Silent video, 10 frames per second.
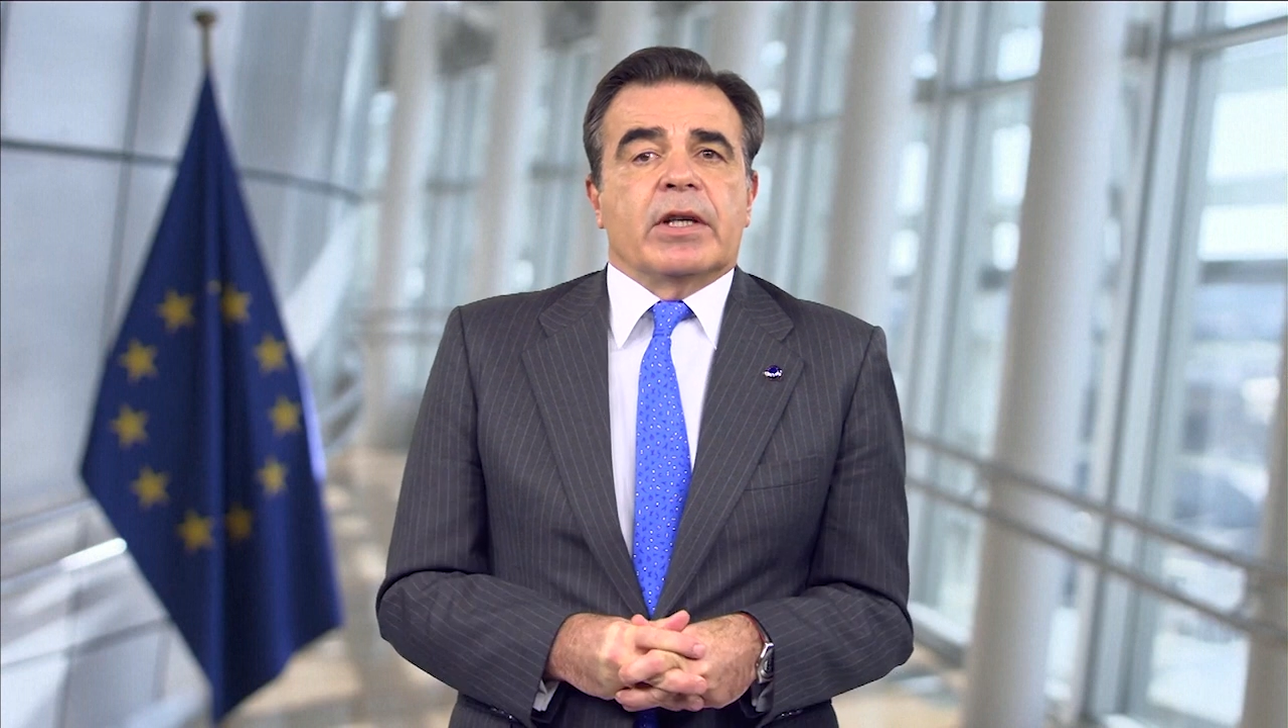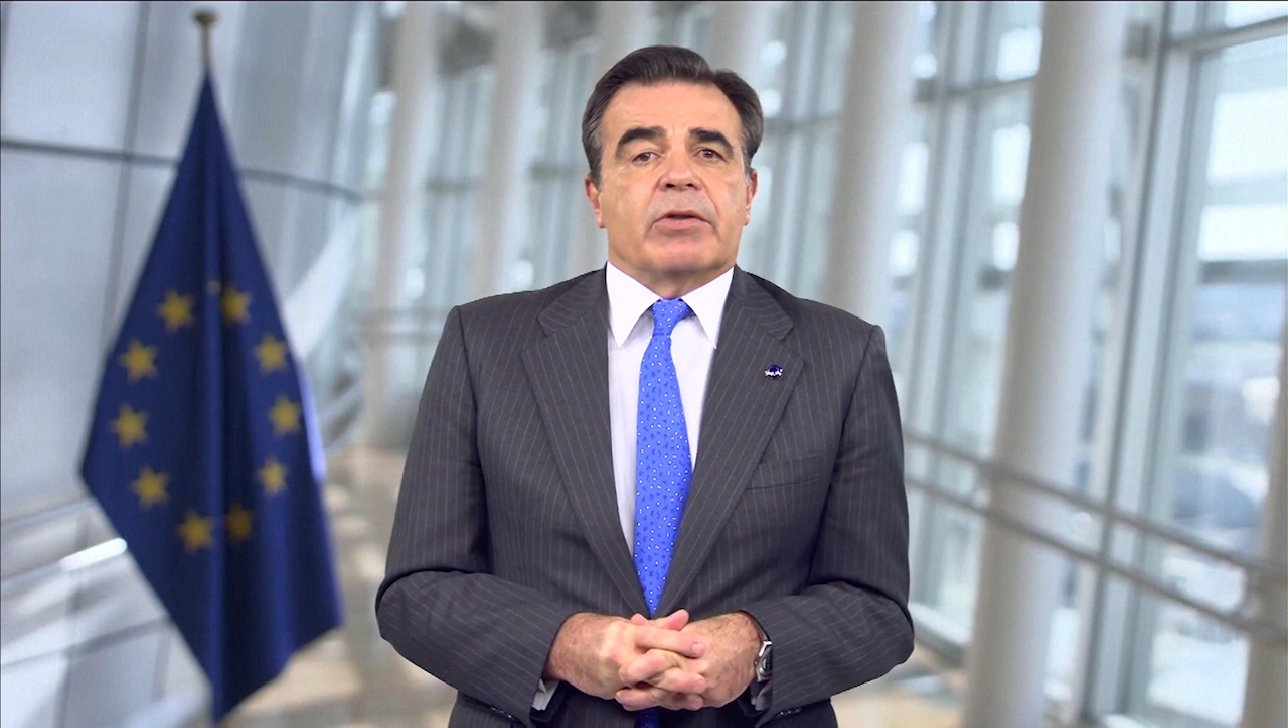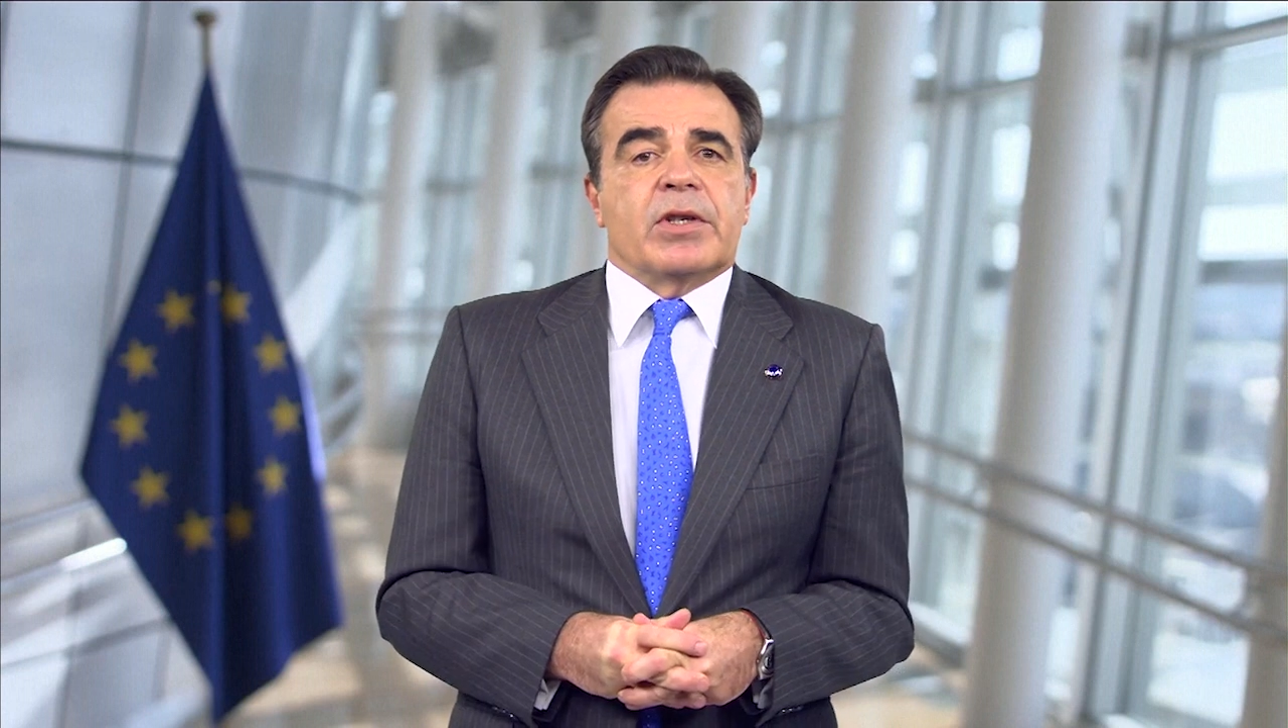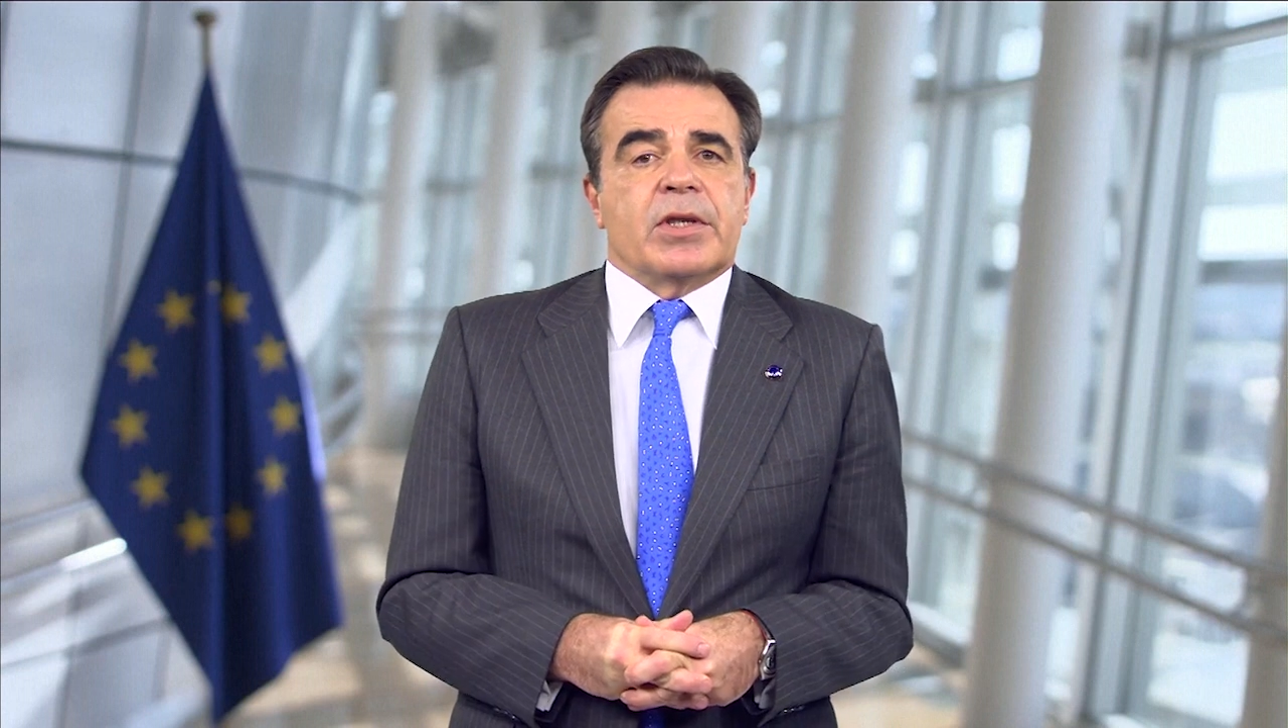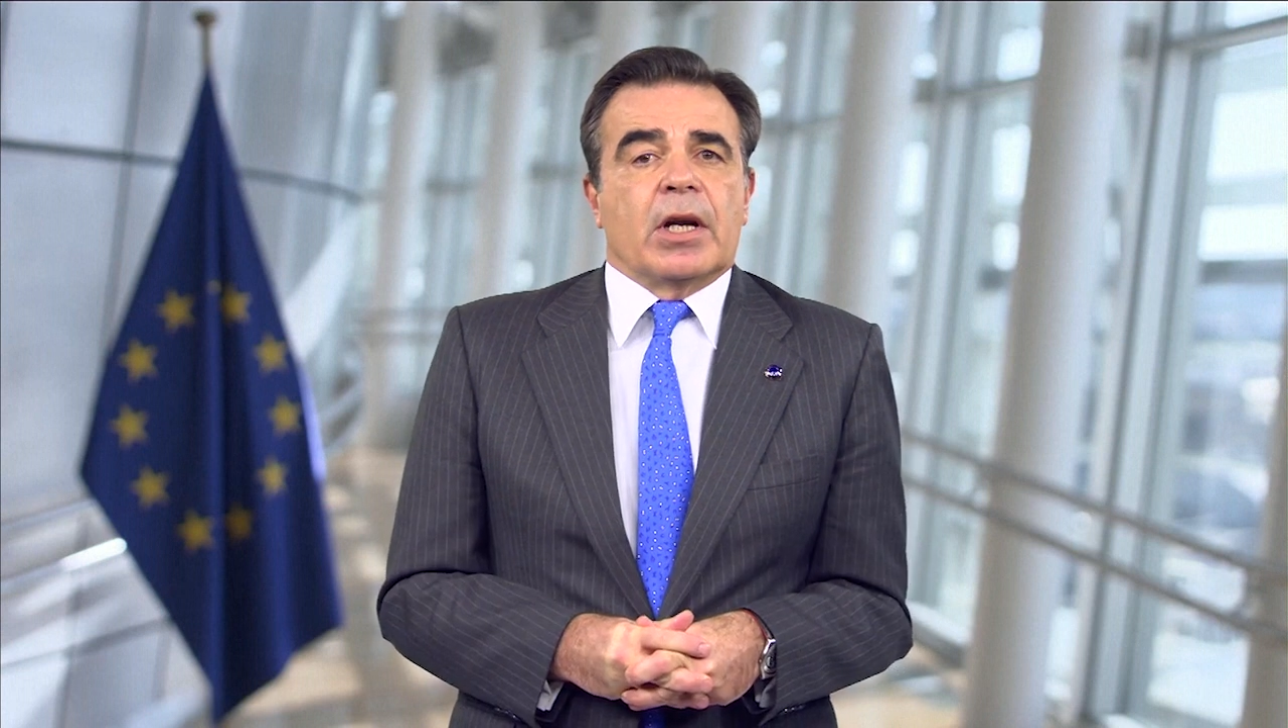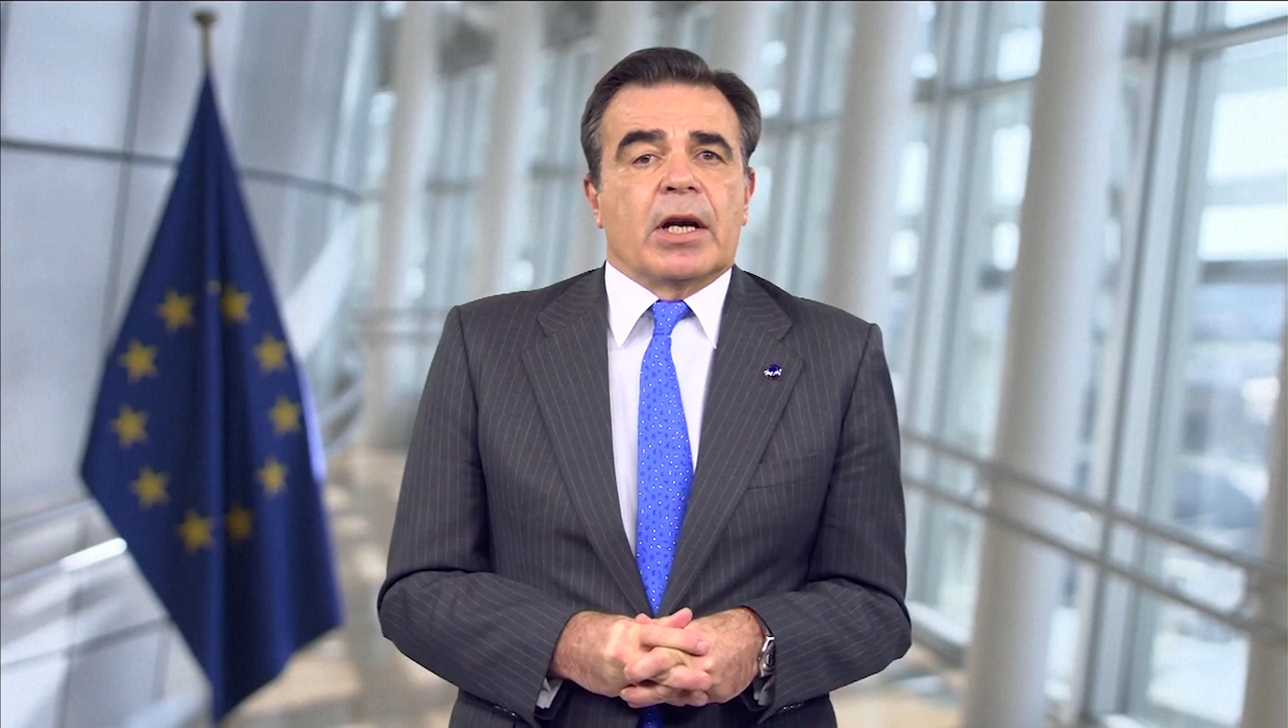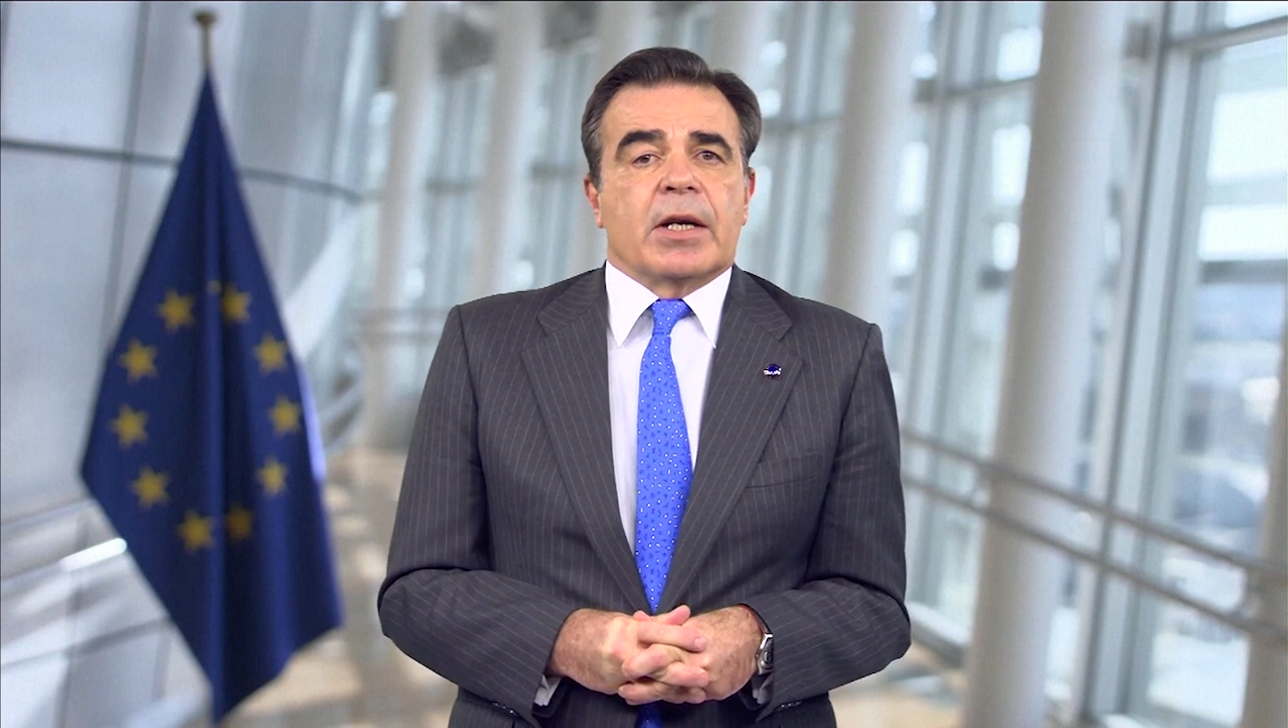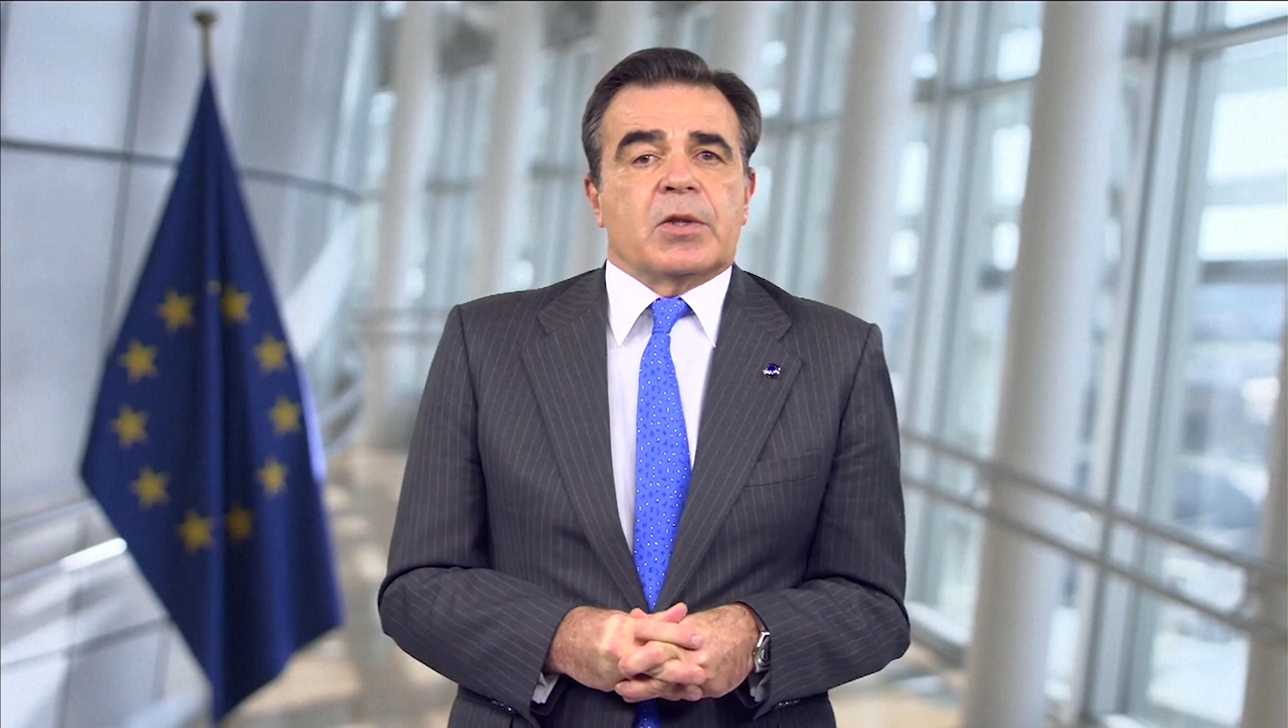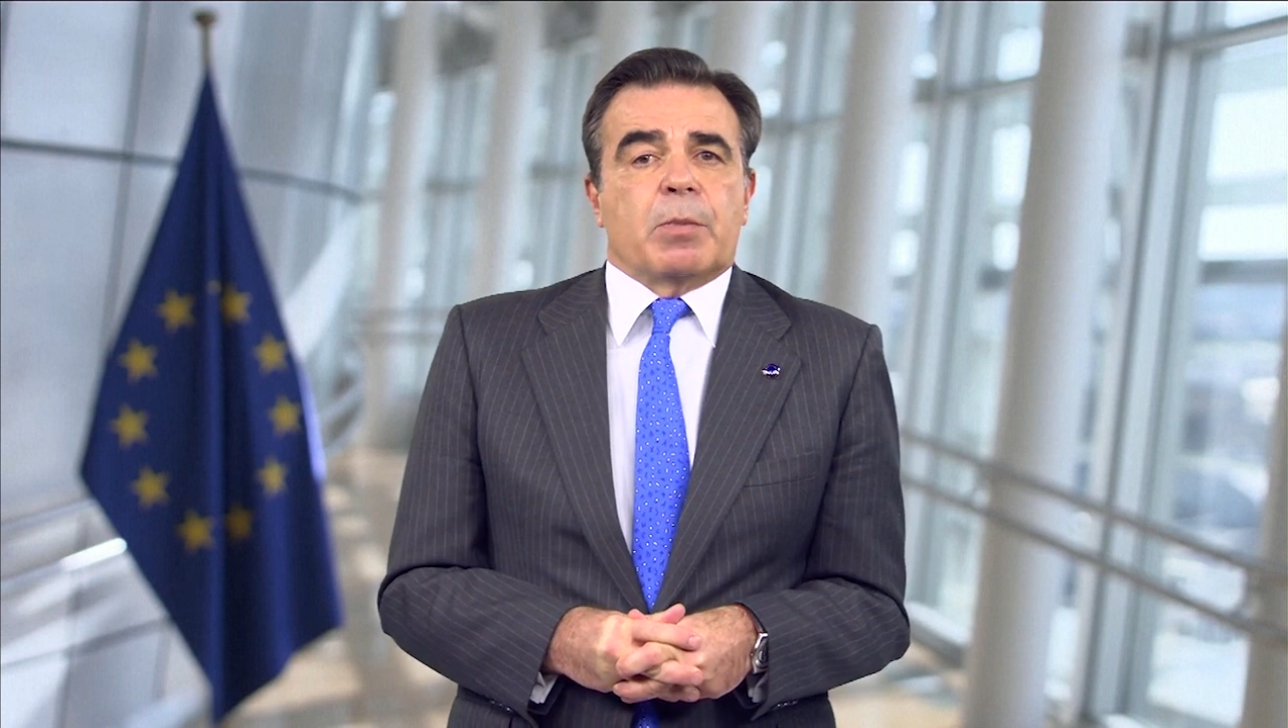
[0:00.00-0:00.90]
and resilience